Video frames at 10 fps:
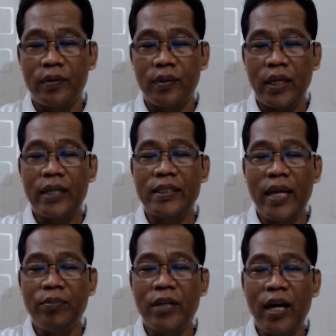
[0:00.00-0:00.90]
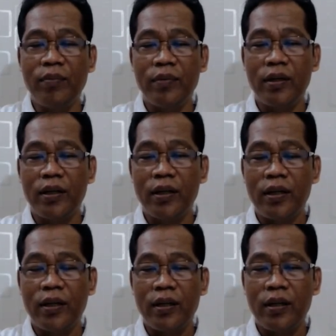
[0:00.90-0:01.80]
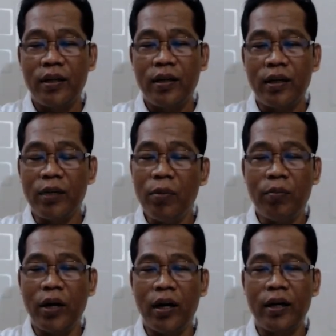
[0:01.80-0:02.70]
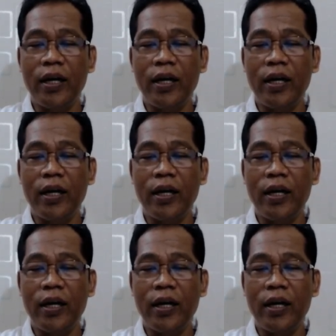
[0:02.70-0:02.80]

At the same time, remember,